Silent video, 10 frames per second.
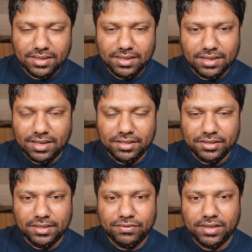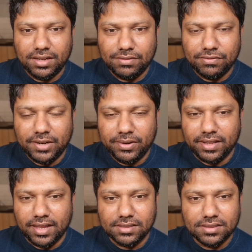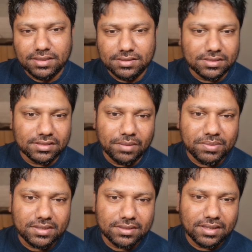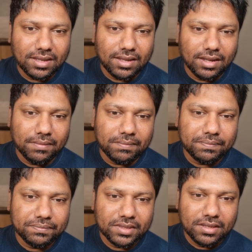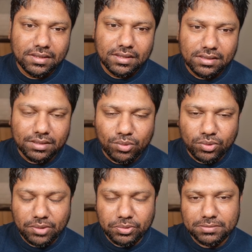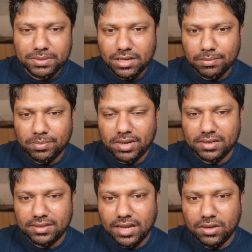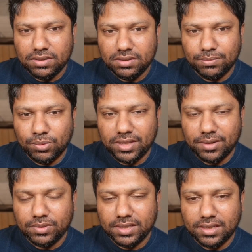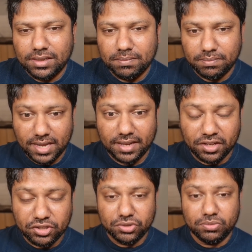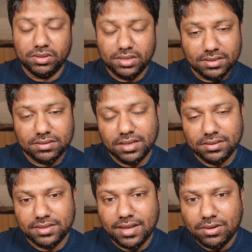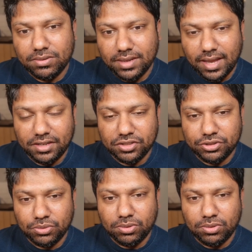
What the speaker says: you're living in a fairyland. This is coming. The more that we speak up about it now, the more that we take issue with these things now and ensure